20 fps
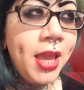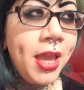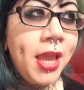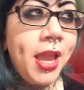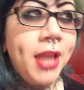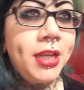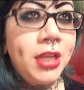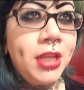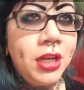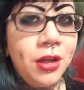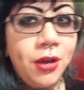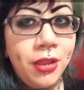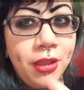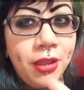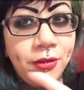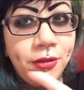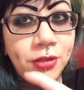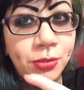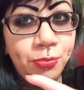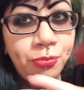And you know how they
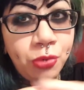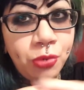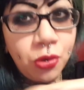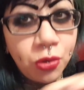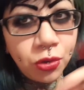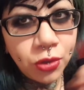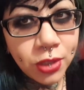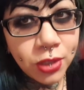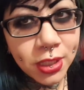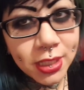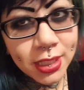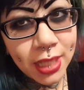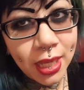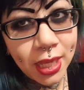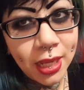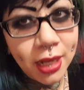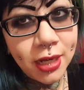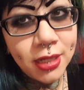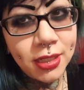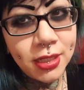have to pull
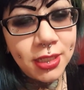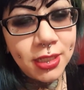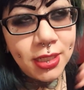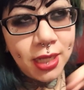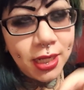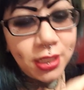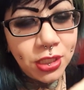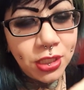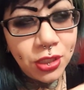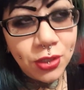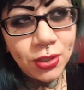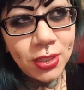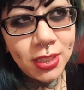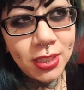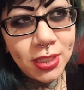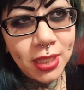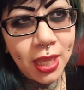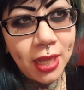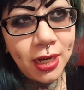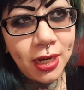skin to tattoo
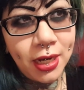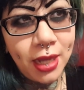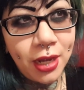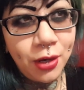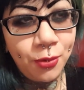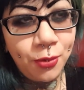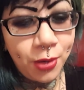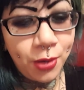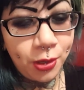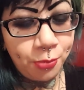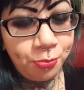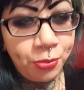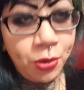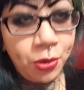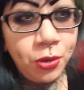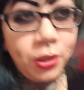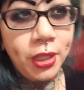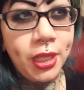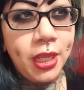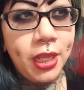skin, and I don't want her
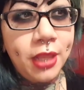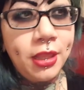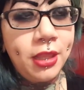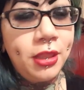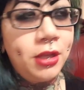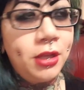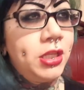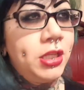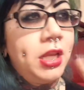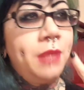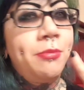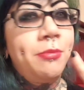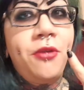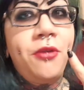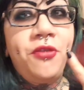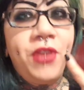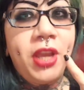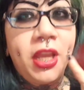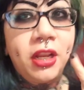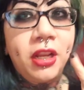pulling, and then there's like my
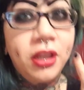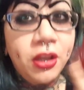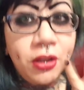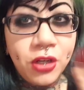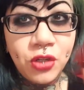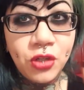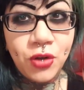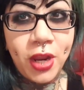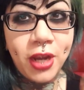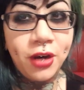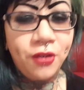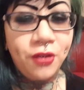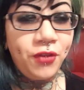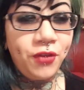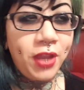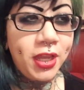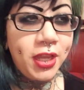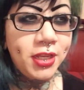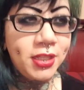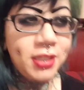fucking cooch right in her
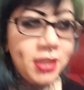face.